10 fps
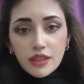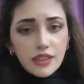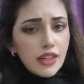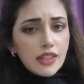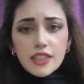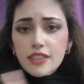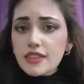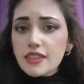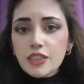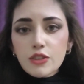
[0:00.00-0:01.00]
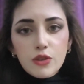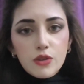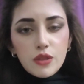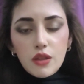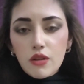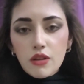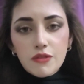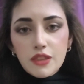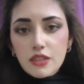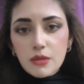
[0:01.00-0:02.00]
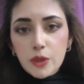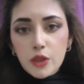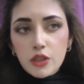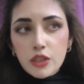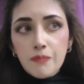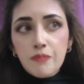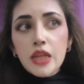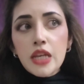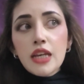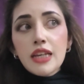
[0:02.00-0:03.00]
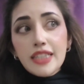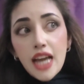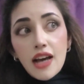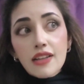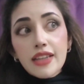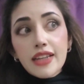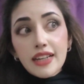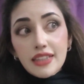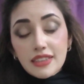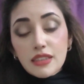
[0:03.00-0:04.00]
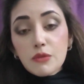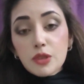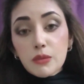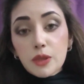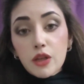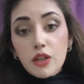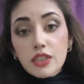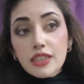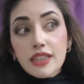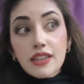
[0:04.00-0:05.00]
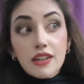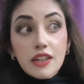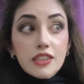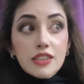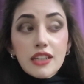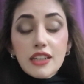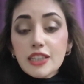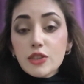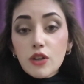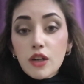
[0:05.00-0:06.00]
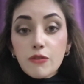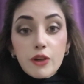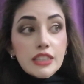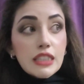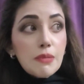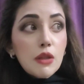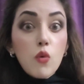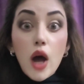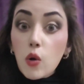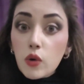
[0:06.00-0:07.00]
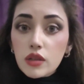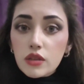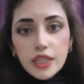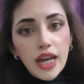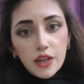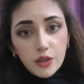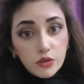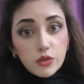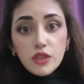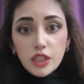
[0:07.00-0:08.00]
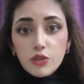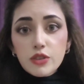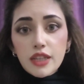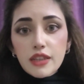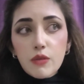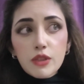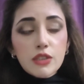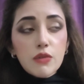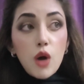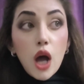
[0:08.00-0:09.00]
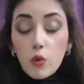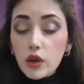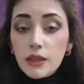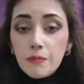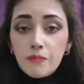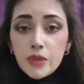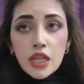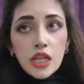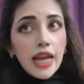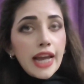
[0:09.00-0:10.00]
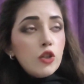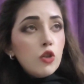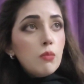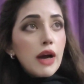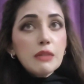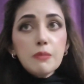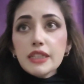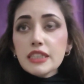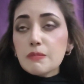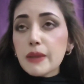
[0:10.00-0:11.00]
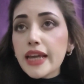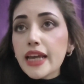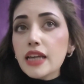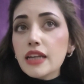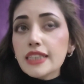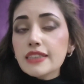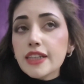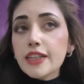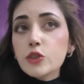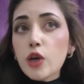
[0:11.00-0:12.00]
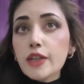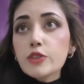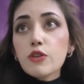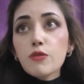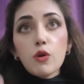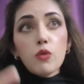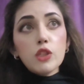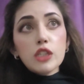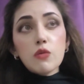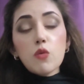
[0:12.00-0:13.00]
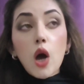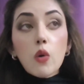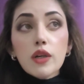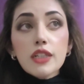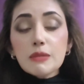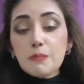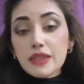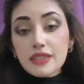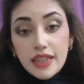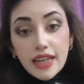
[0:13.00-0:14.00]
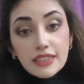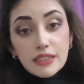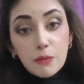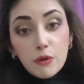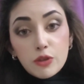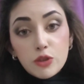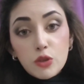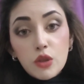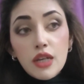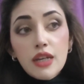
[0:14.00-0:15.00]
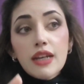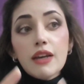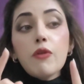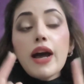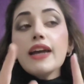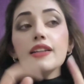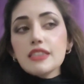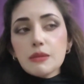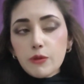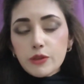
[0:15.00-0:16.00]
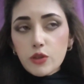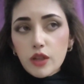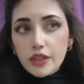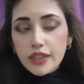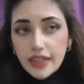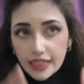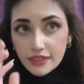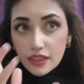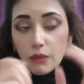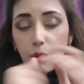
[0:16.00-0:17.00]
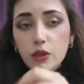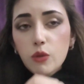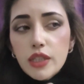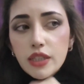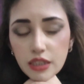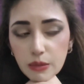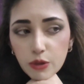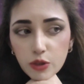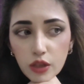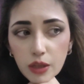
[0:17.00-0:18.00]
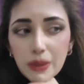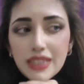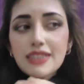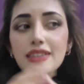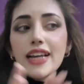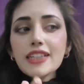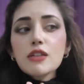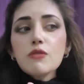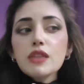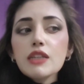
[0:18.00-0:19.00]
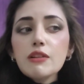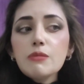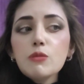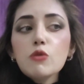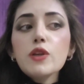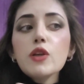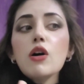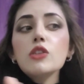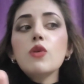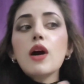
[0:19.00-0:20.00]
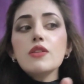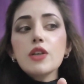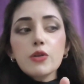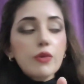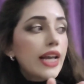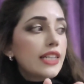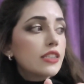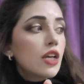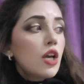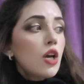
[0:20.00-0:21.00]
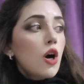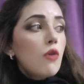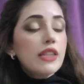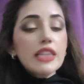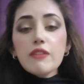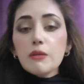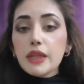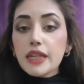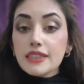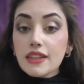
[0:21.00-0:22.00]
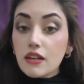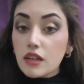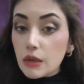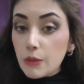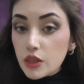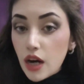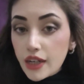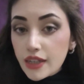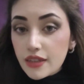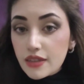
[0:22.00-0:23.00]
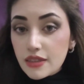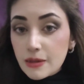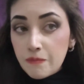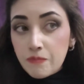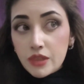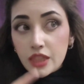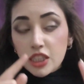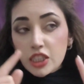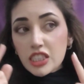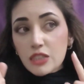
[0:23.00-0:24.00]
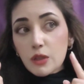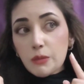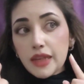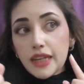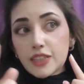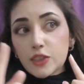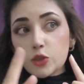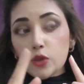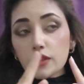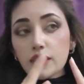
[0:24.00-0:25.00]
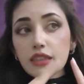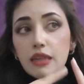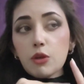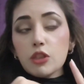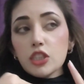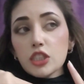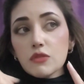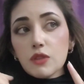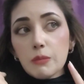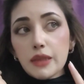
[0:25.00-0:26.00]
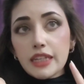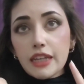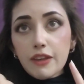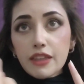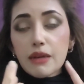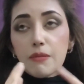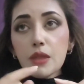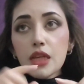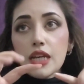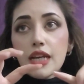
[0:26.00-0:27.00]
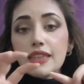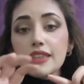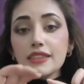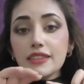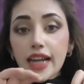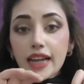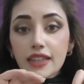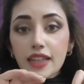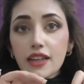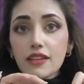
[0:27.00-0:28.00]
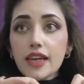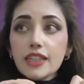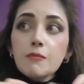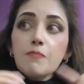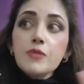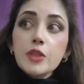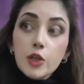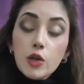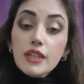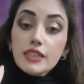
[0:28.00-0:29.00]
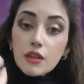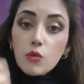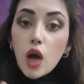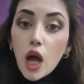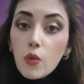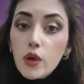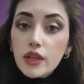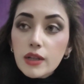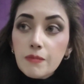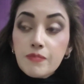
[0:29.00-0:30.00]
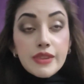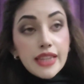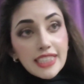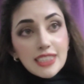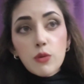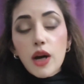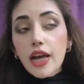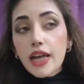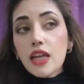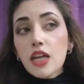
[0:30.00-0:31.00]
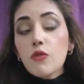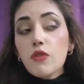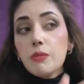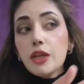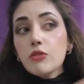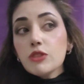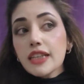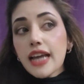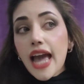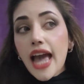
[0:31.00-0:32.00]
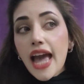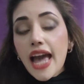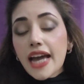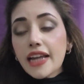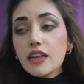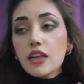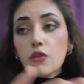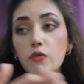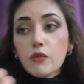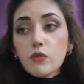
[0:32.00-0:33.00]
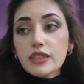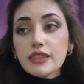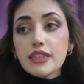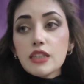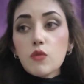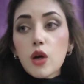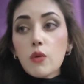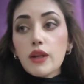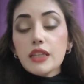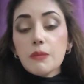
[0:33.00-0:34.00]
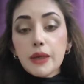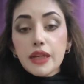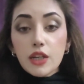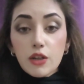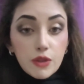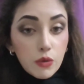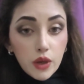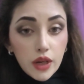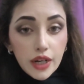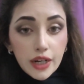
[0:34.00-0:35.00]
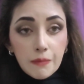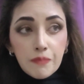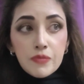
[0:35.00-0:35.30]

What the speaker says: The learner doesn't need to know all of this terminology. Yeah, there is some terminology that the learner still needs to learn. For example, vowel. Yeah, you do need to tell them what's a vowel. And you might be displaying, let's say, charts of what are vowels, because they are supposed to. Why are they supposed to learn it? Let's think about why they're supposed to learn. Because later when they will be moving on to other grades, or when they will be, let's say, learning about articles, the teachers will be instructing them, or teachers will be giving them this technique that, it's a vowel. That's why we will be using an when we see the vowel at the beginning of the word.